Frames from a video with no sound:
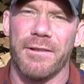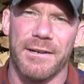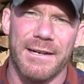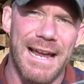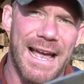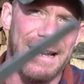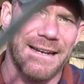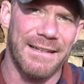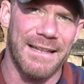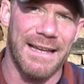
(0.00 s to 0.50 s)
They're
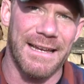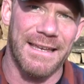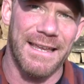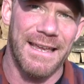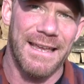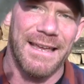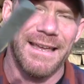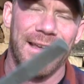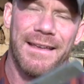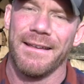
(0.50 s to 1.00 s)
kind of like
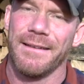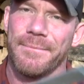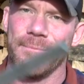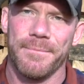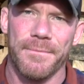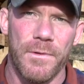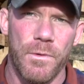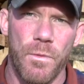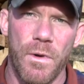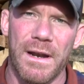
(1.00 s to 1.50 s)

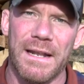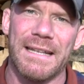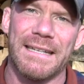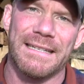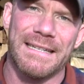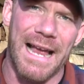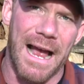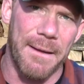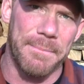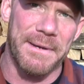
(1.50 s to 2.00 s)
one of
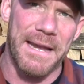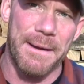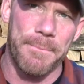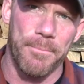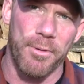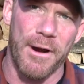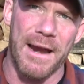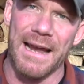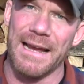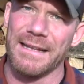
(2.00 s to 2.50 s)
the top name
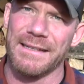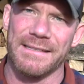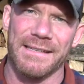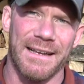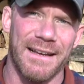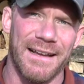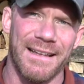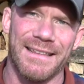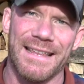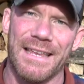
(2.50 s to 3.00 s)
brands
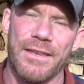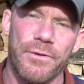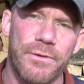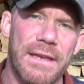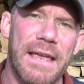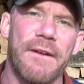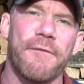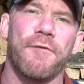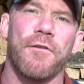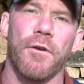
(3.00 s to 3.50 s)
that you
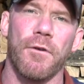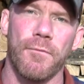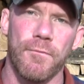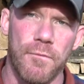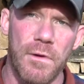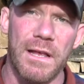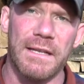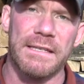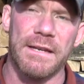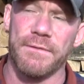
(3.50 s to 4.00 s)
can get for
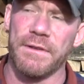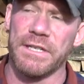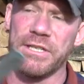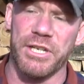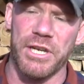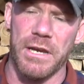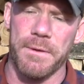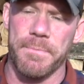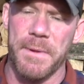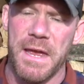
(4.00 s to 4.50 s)
relatively
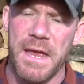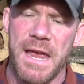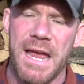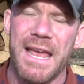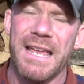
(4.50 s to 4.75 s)
cheap.